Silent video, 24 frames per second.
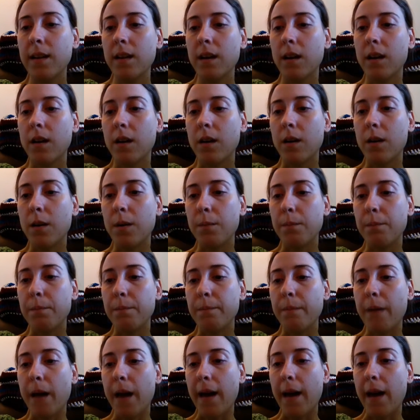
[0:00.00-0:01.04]

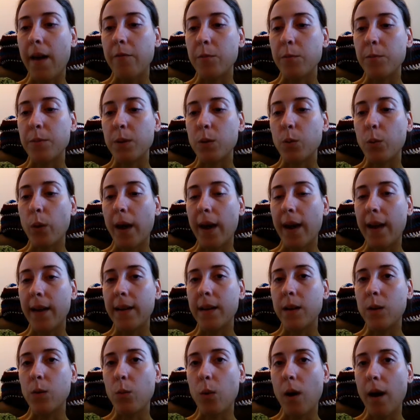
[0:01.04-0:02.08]
I haven't been weighed
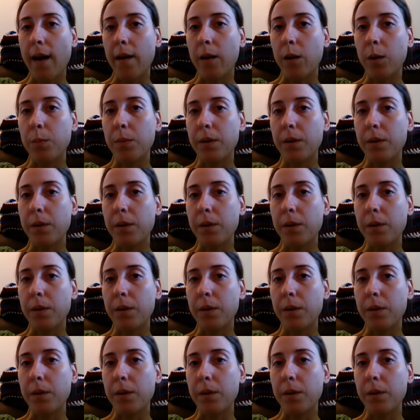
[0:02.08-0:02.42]
in a while,